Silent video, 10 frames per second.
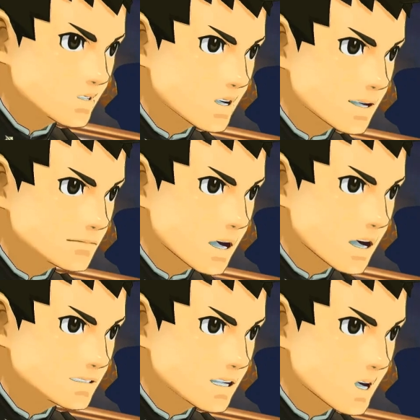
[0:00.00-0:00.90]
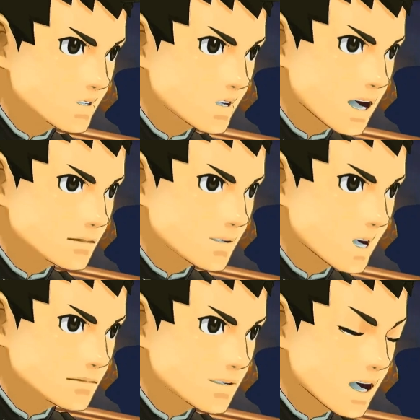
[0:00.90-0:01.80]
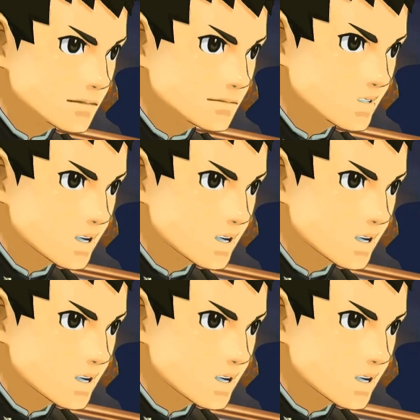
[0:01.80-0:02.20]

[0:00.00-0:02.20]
the man claiming to be Inspector Gregson who appeared